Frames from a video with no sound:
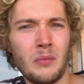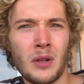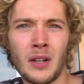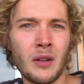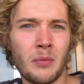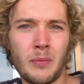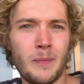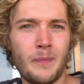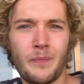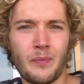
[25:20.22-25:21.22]
gonna
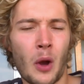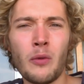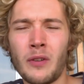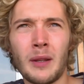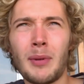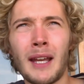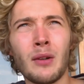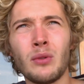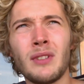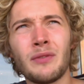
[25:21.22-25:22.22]
hopefully play
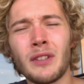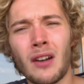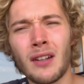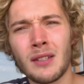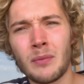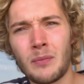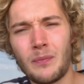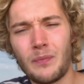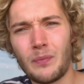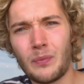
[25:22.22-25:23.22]
all different kinds of
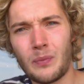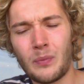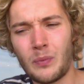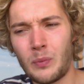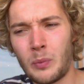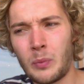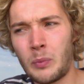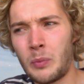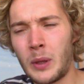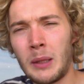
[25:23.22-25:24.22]

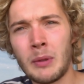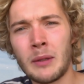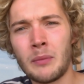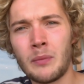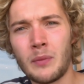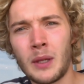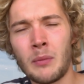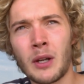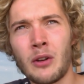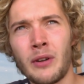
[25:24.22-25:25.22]
people in
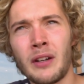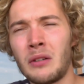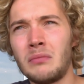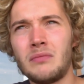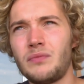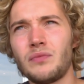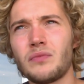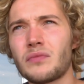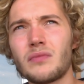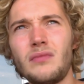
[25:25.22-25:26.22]
my career,
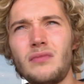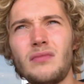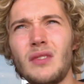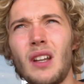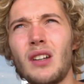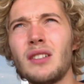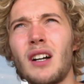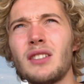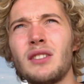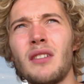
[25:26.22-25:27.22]
and
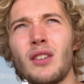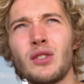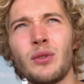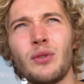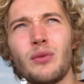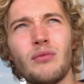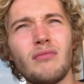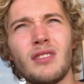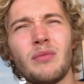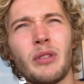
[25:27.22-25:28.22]
I'll do
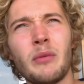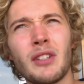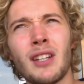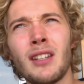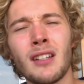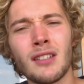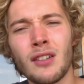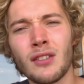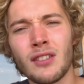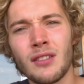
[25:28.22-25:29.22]
pretty much anything as
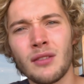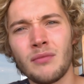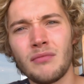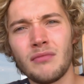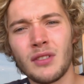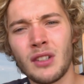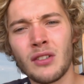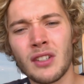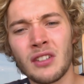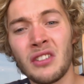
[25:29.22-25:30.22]
long as
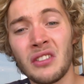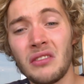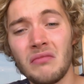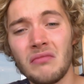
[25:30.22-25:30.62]
it's good.